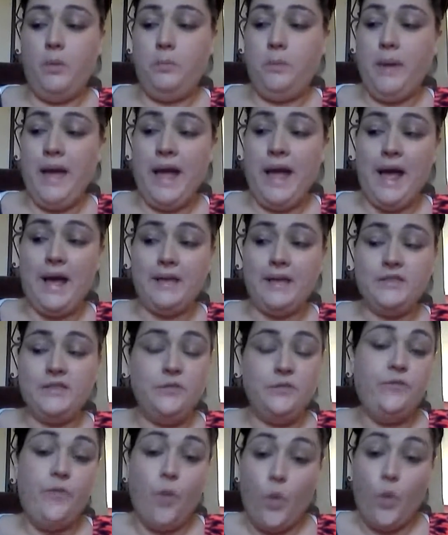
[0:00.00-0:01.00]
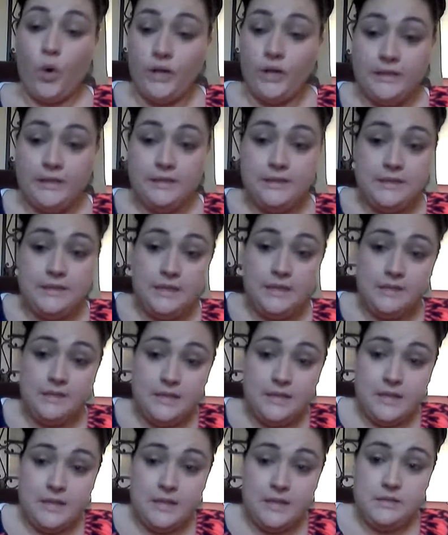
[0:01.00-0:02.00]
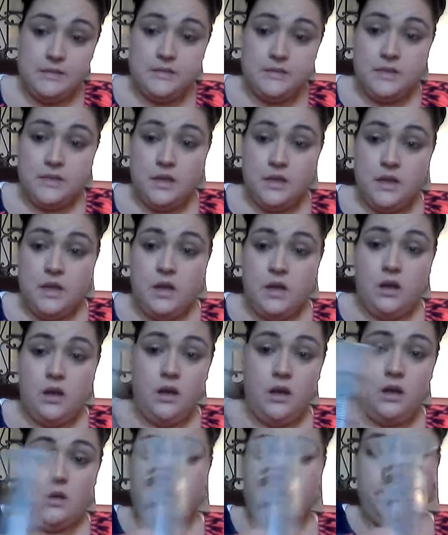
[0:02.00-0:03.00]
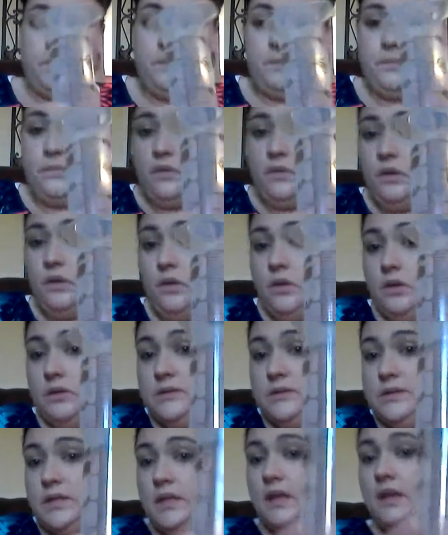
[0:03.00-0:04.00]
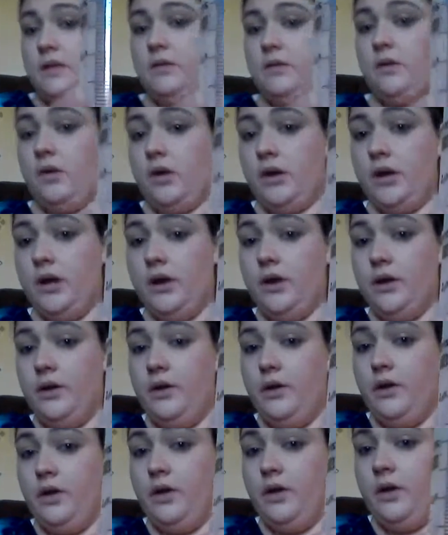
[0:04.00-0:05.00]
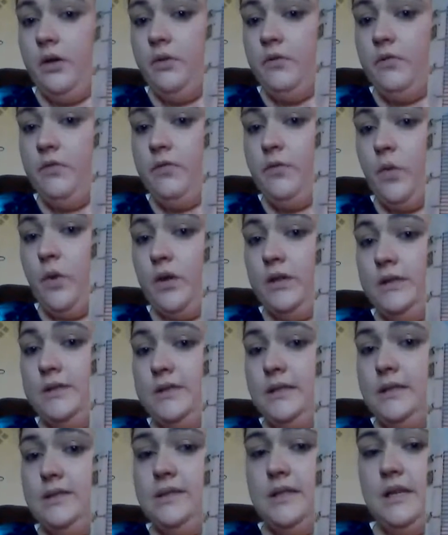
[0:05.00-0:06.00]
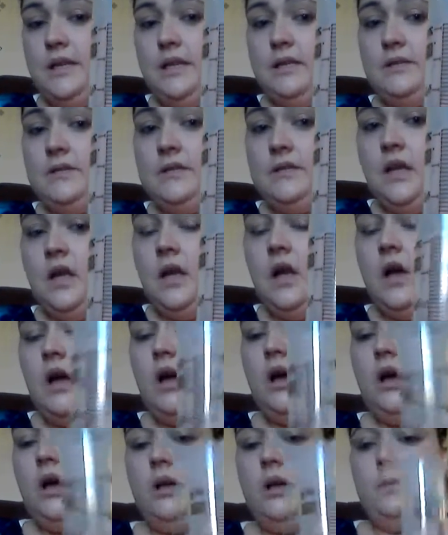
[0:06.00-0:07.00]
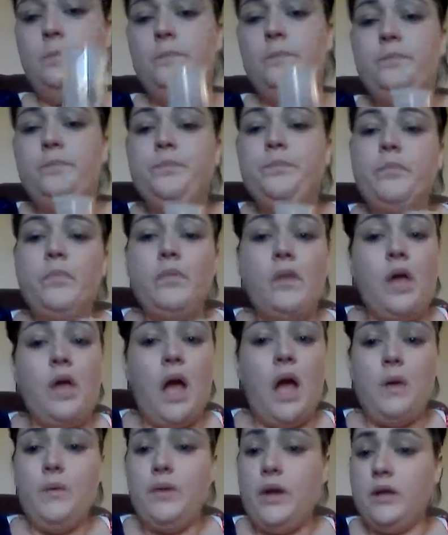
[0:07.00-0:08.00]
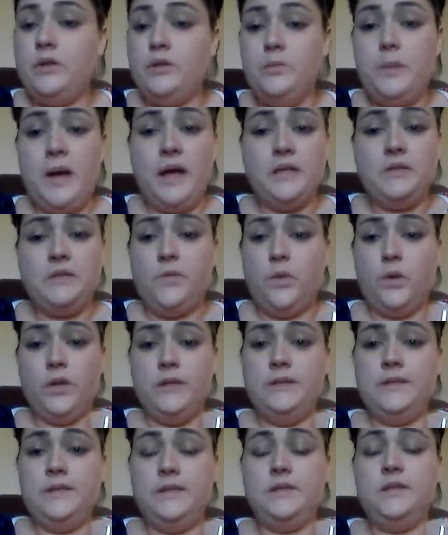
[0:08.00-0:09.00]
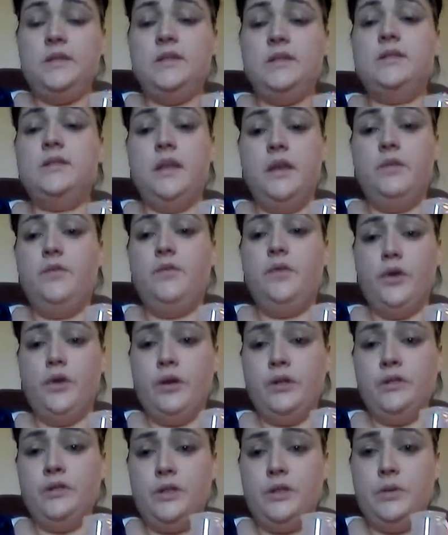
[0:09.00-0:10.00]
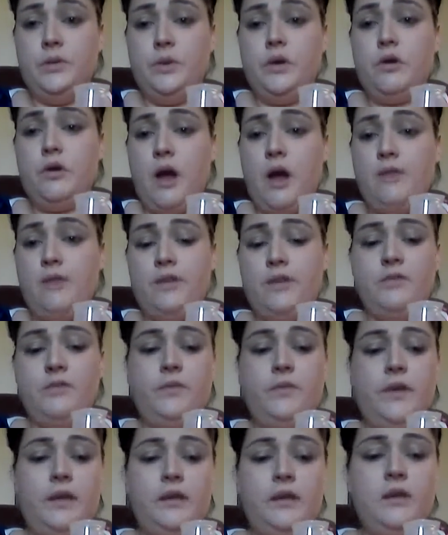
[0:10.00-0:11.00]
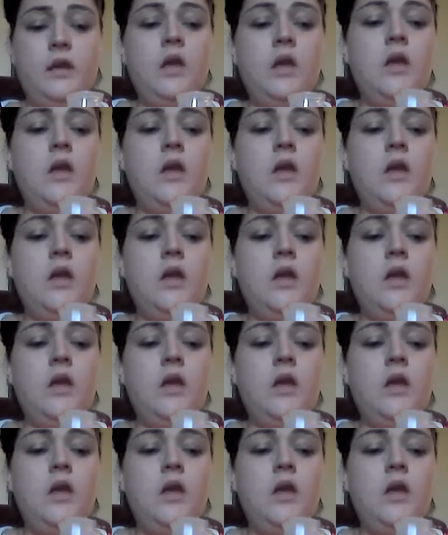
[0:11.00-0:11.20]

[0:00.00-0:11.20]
past 40 cc's. You can see on here 40 cc's. I would not do past 40 cc's if you're going to do a gravity feed.